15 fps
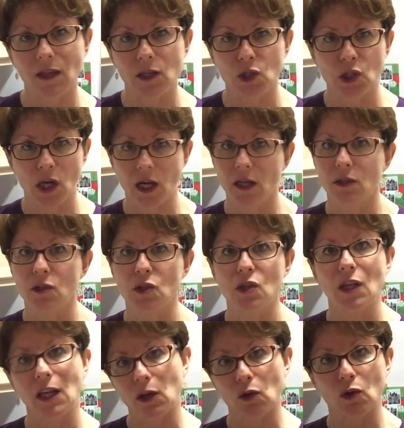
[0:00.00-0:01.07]
They change
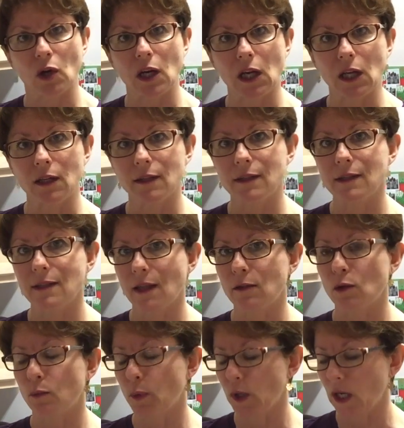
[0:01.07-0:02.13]
the ingredients that
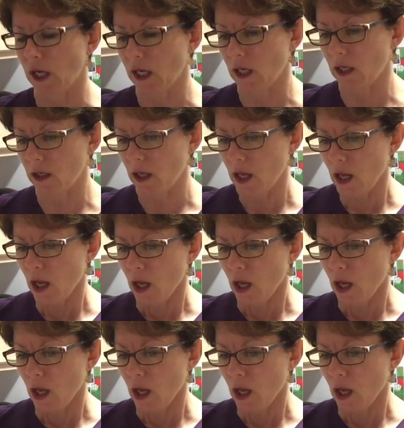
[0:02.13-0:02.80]
they're putting in.